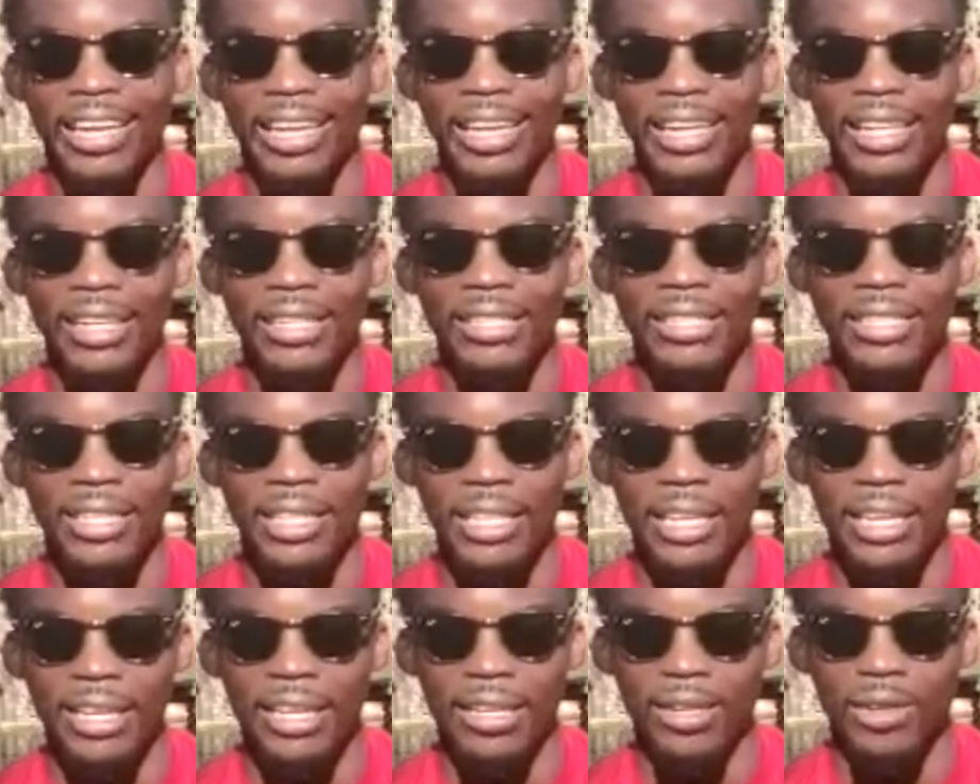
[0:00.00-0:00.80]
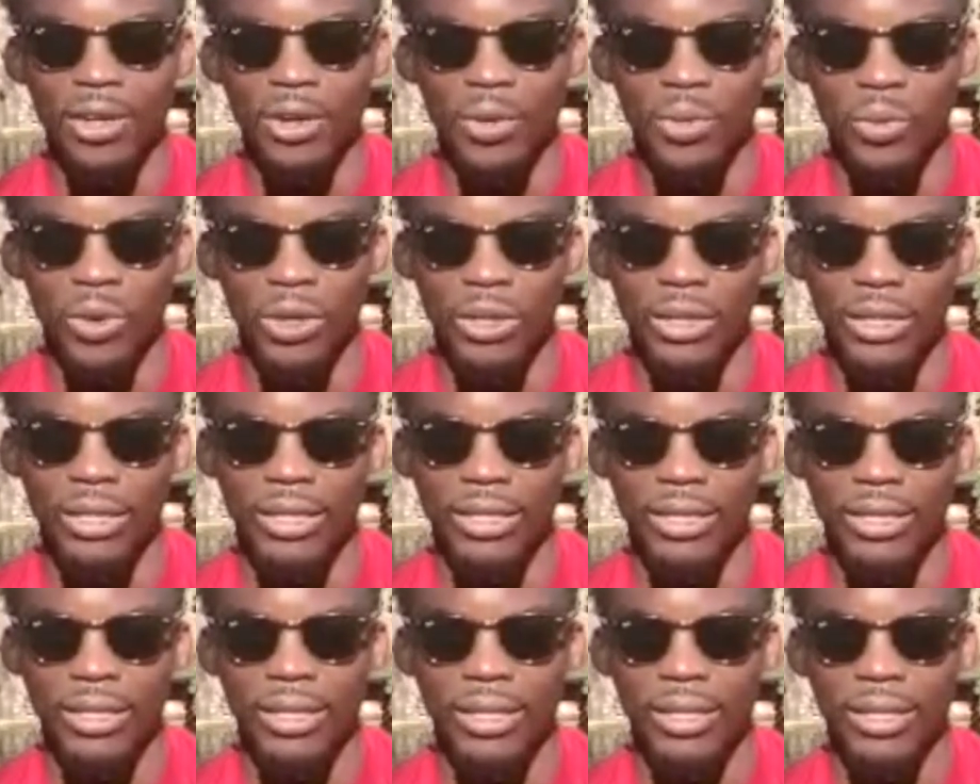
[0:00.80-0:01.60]
is needed or wanted.
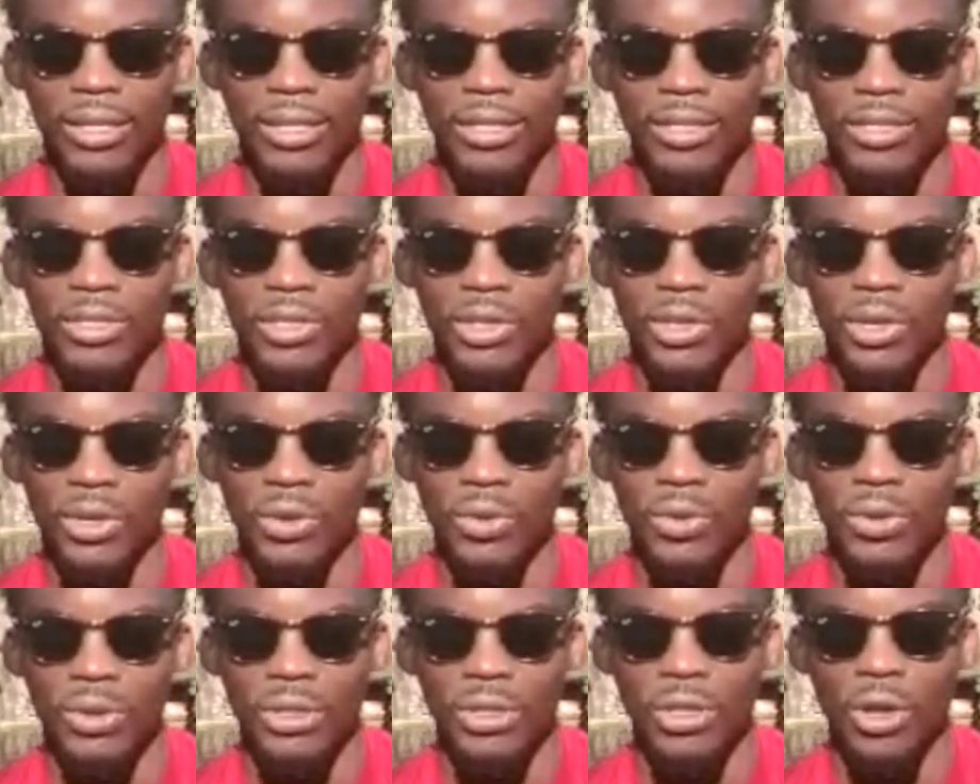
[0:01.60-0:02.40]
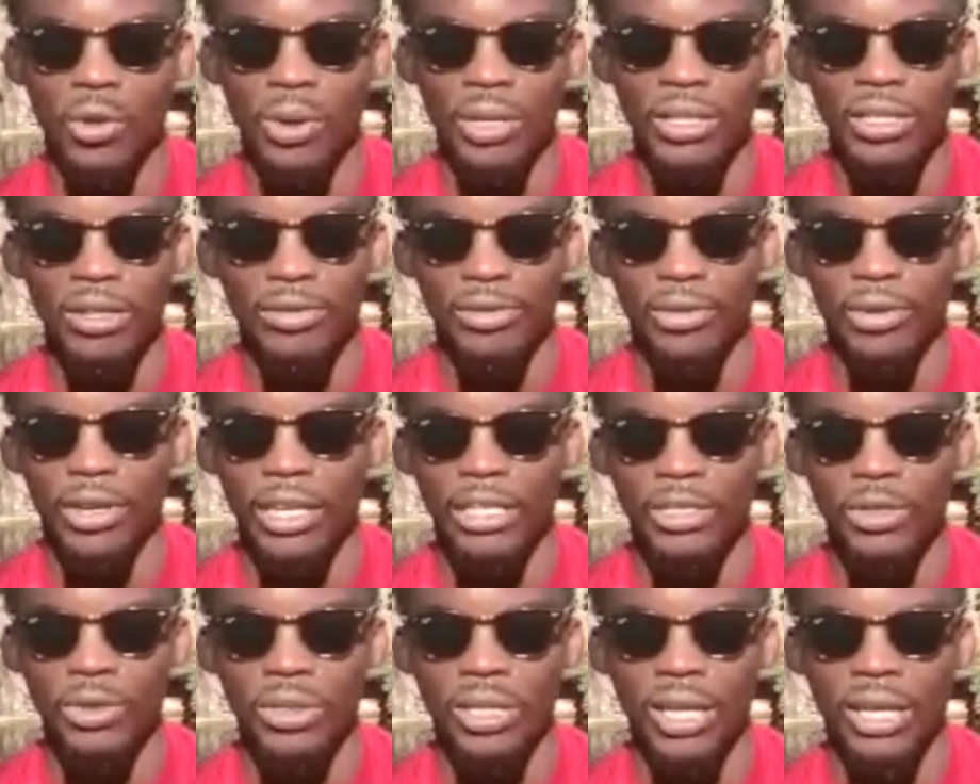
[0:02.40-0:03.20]
So knowing your friends,
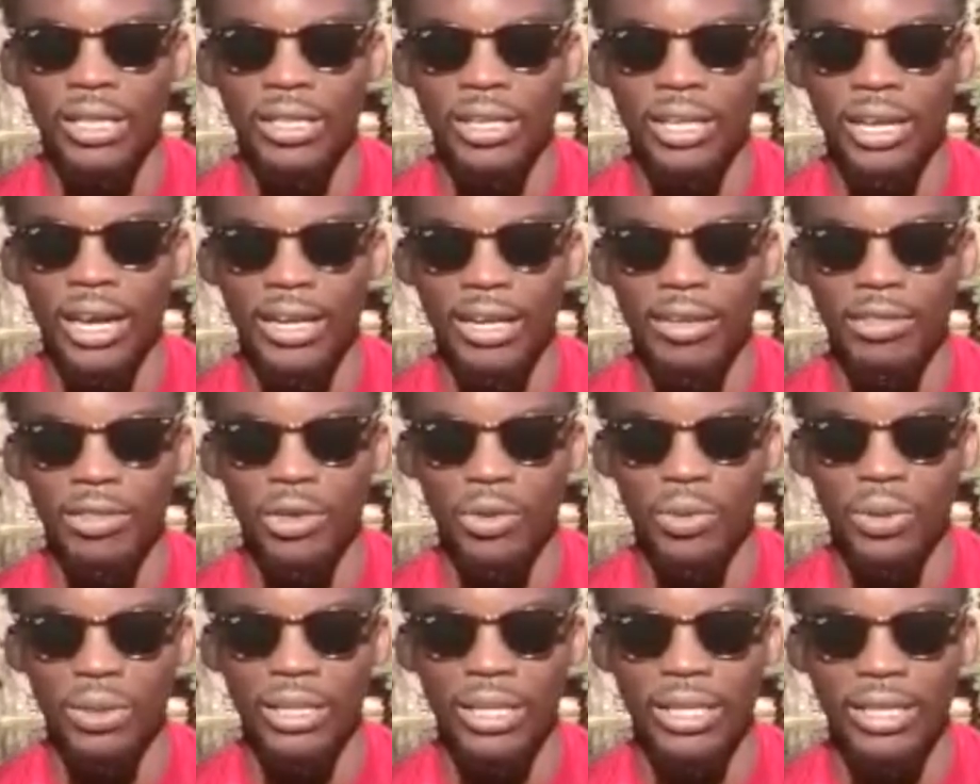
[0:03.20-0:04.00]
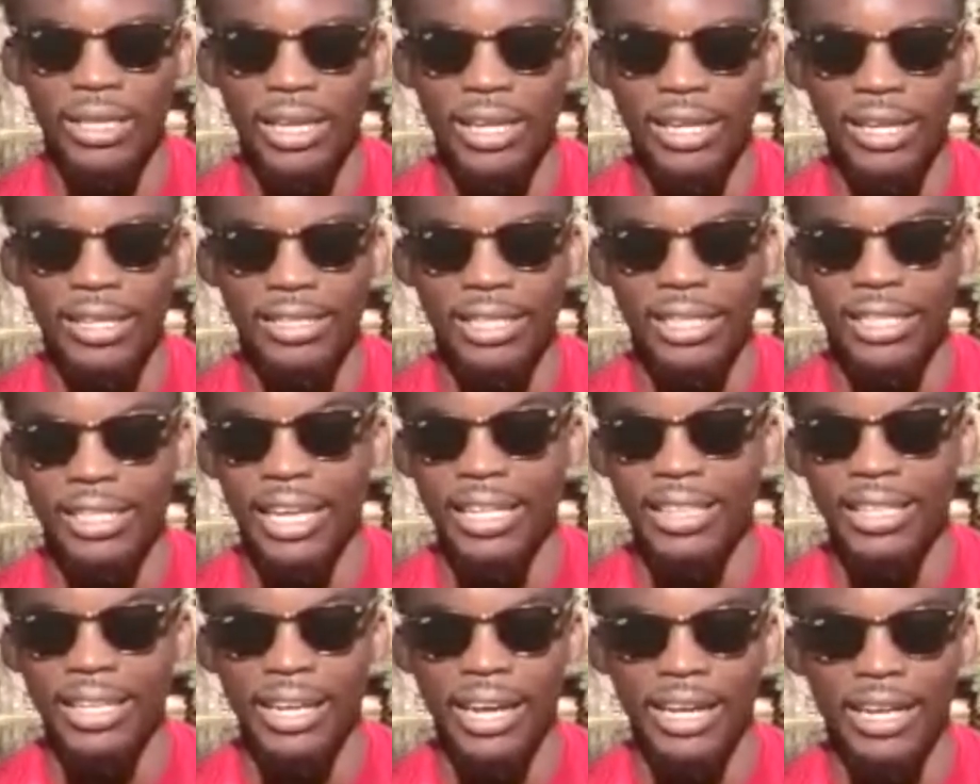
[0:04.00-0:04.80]
you tend to kind of know what they need, because they tend
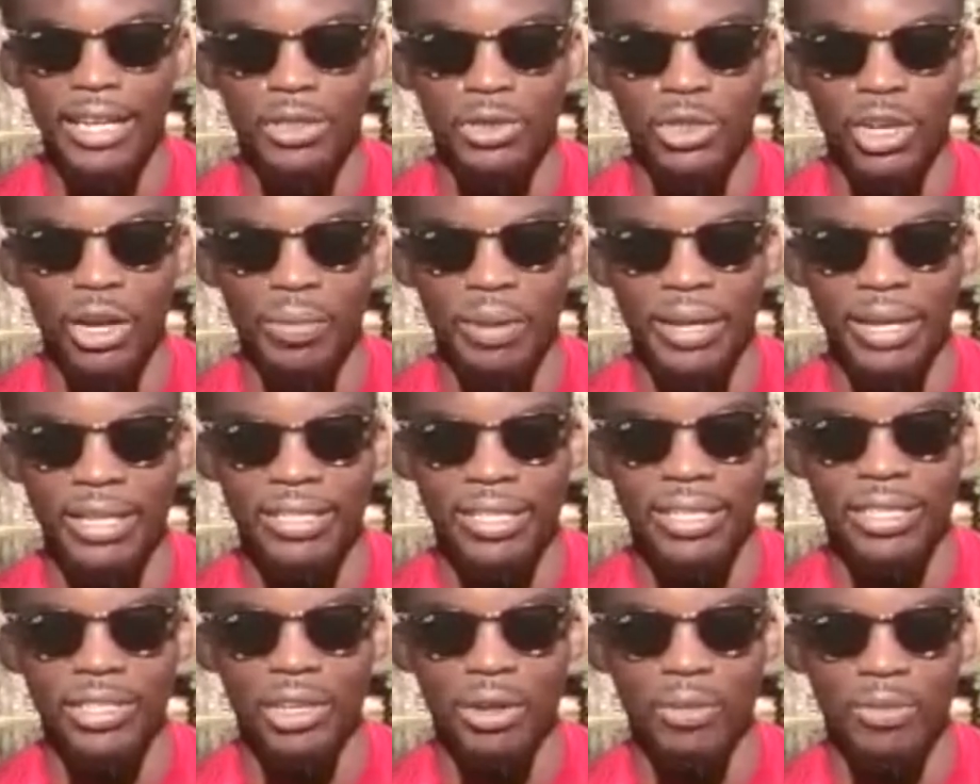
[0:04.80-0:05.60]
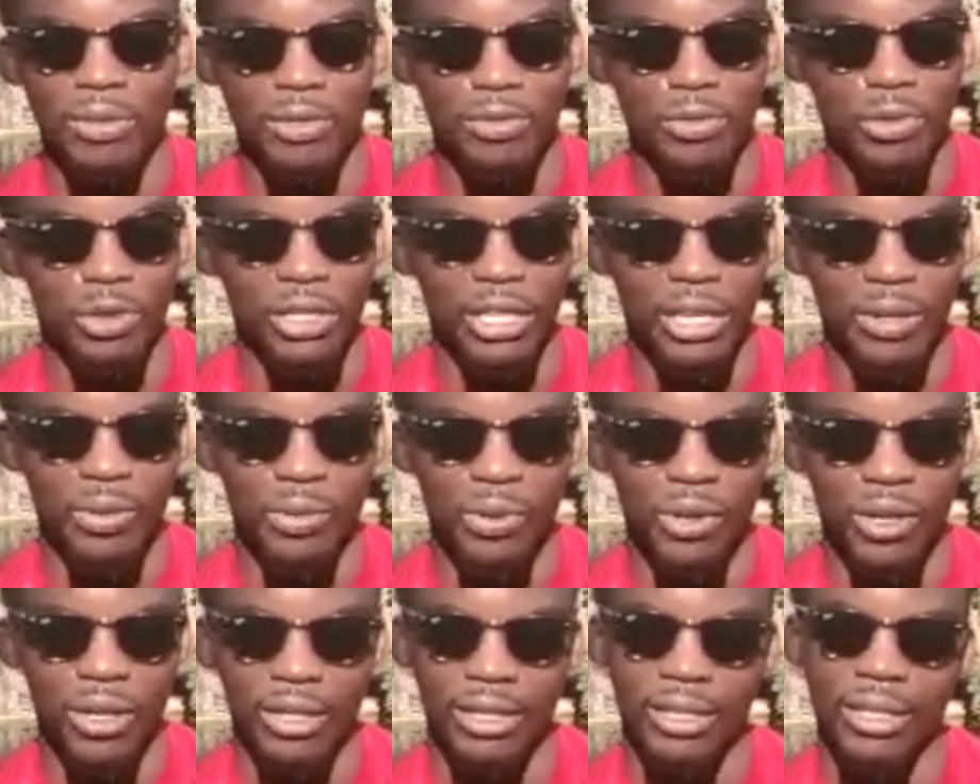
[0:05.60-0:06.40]
to kind of drop hints in terms of what they
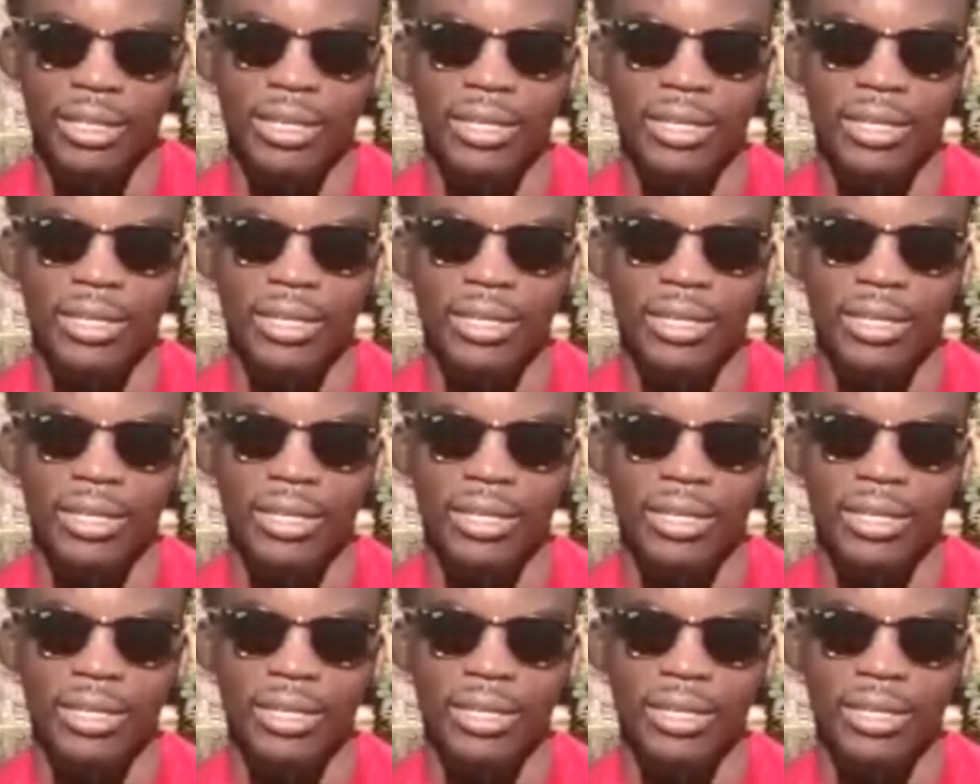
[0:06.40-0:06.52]
want.